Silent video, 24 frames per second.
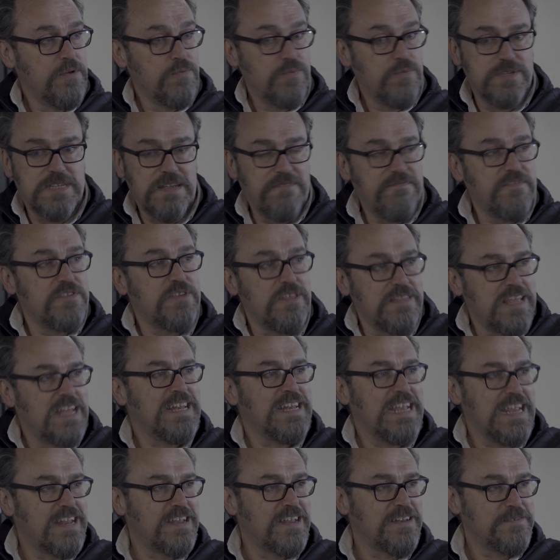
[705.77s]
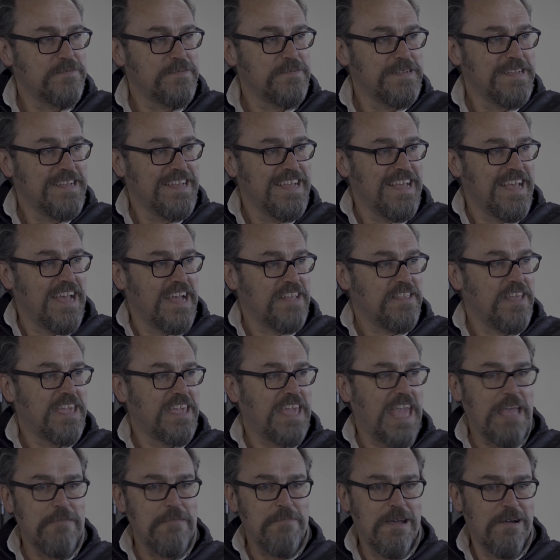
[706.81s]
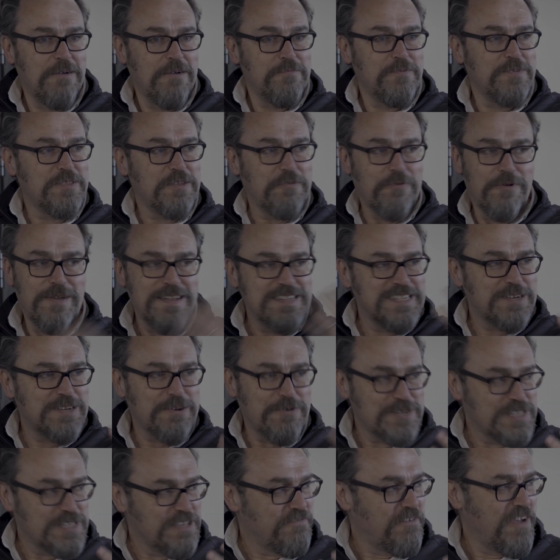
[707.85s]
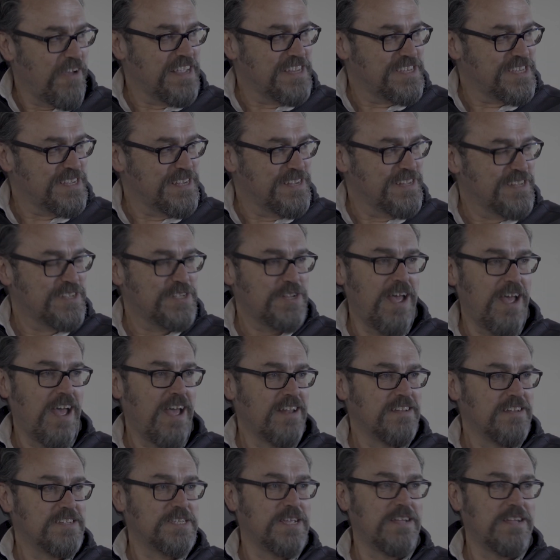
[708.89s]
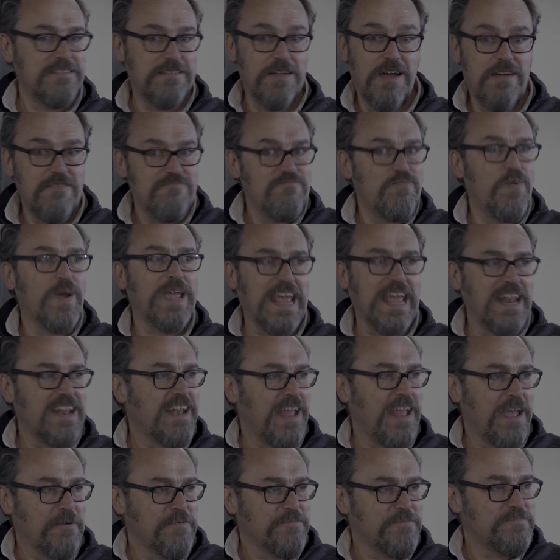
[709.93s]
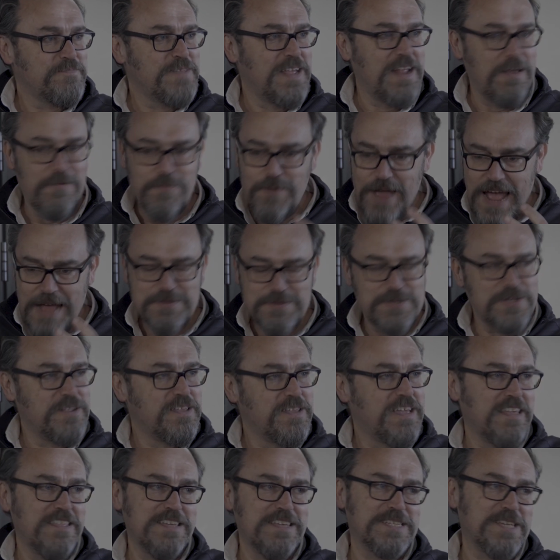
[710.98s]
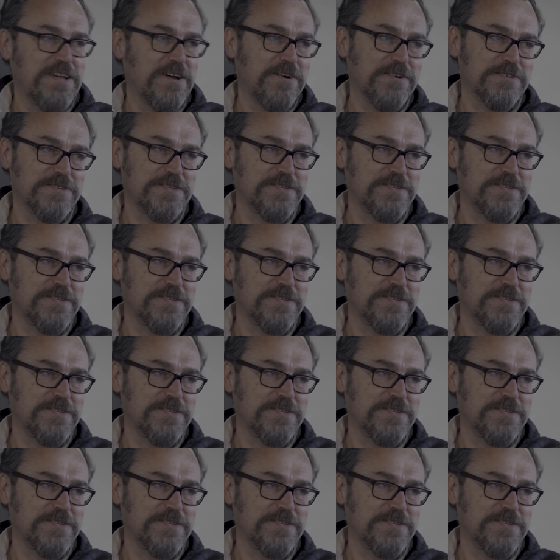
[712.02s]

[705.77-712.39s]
was everything they needed. And they came out with grins across their faces and said, we get it now. We absolutely get these cars.